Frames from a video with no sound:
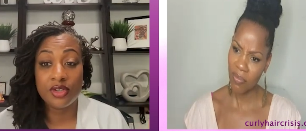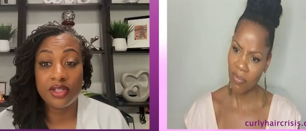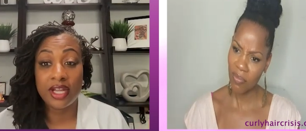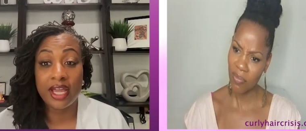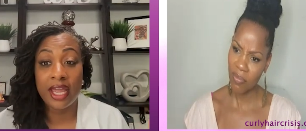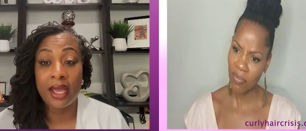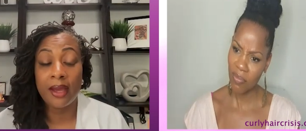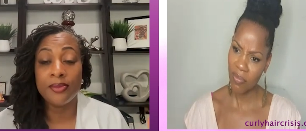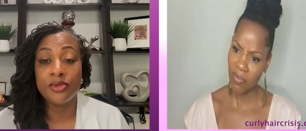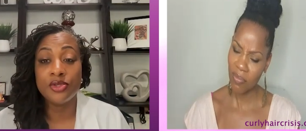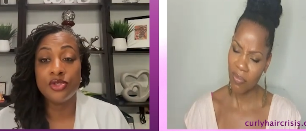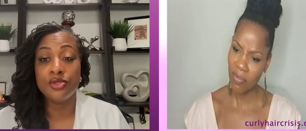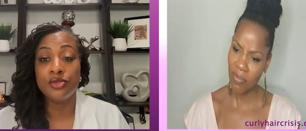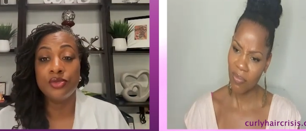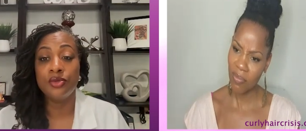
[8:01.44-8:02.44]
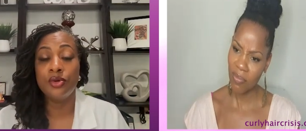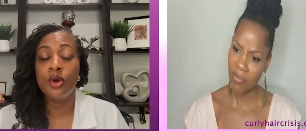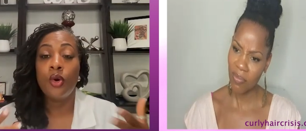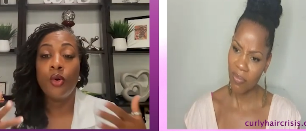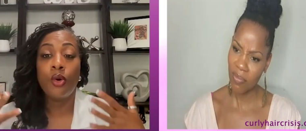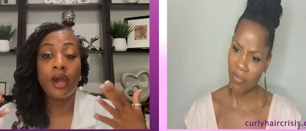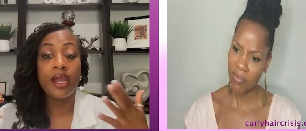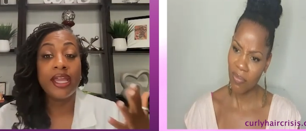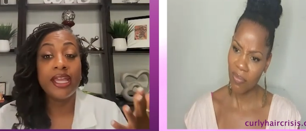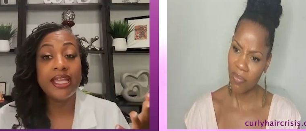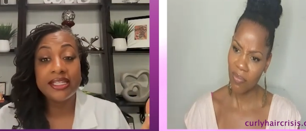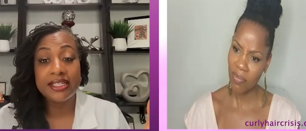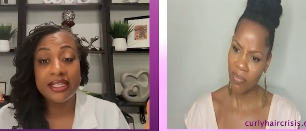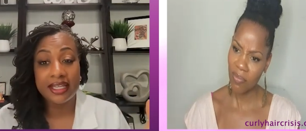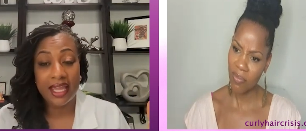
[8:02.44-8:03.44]
Speaker 1: lamb to or an
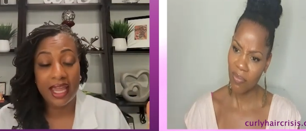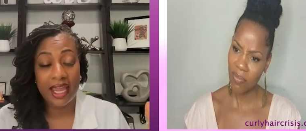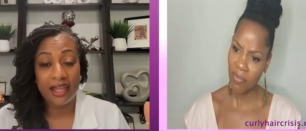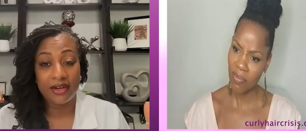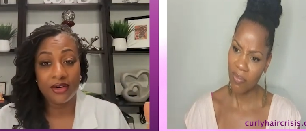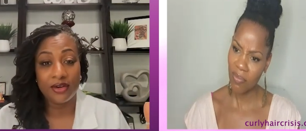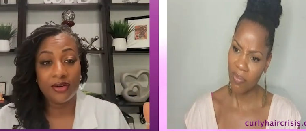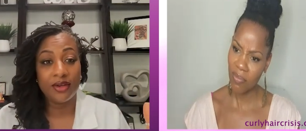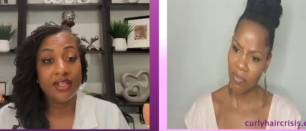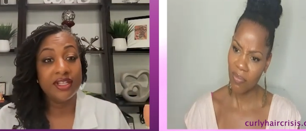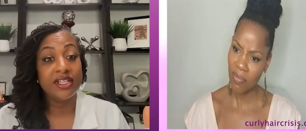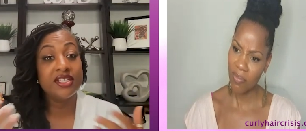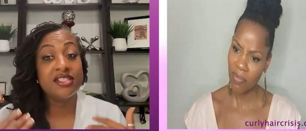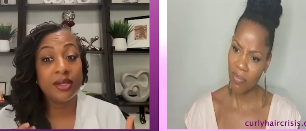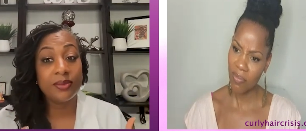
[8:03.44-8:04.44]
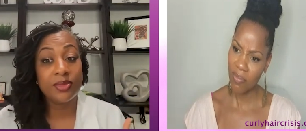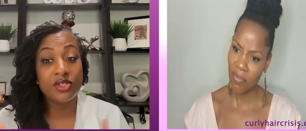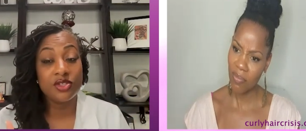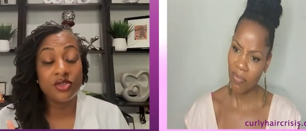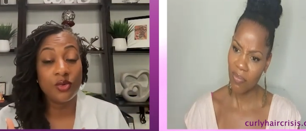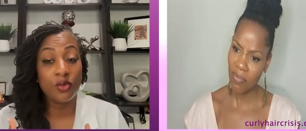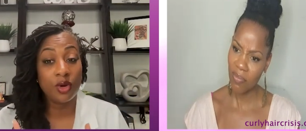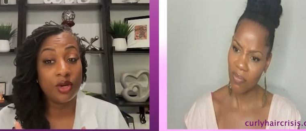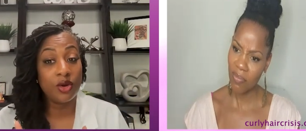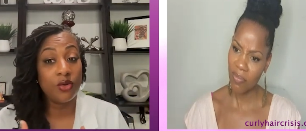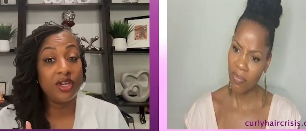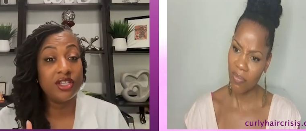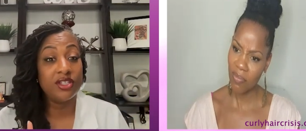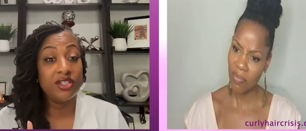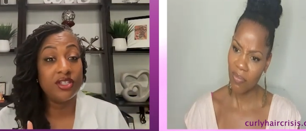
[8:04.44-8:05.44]
indicator that something's going on
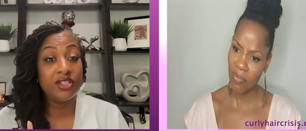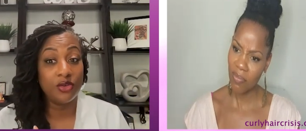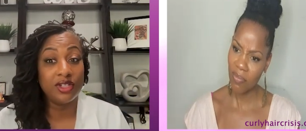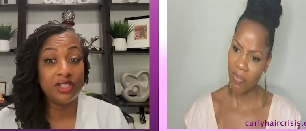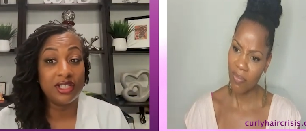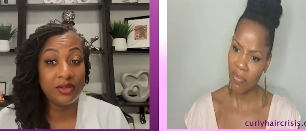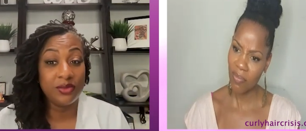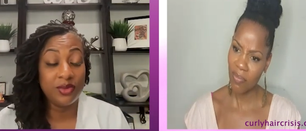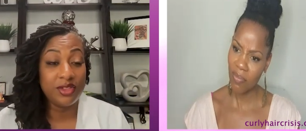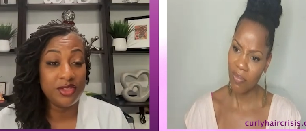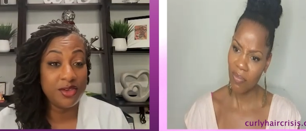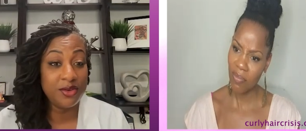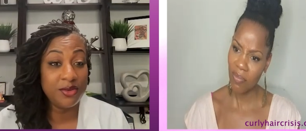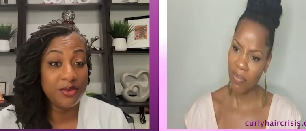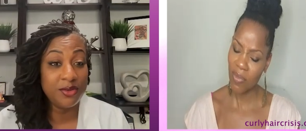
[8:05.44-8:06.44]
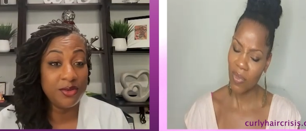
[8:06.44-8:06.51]
internally with you.